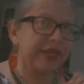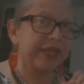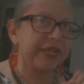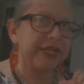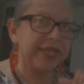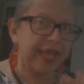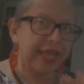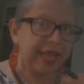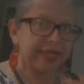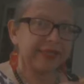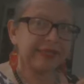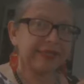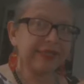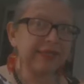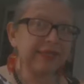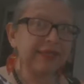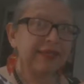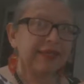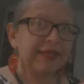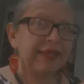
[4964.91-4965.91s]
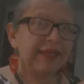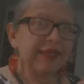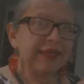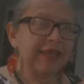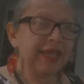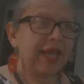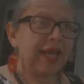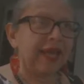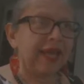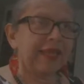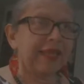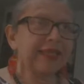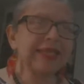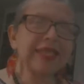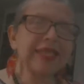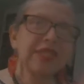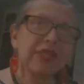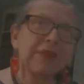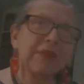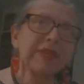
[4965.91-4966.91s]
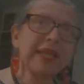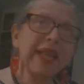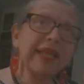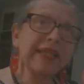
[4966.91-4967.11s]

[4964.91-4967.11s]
yet. Yeah, this is something like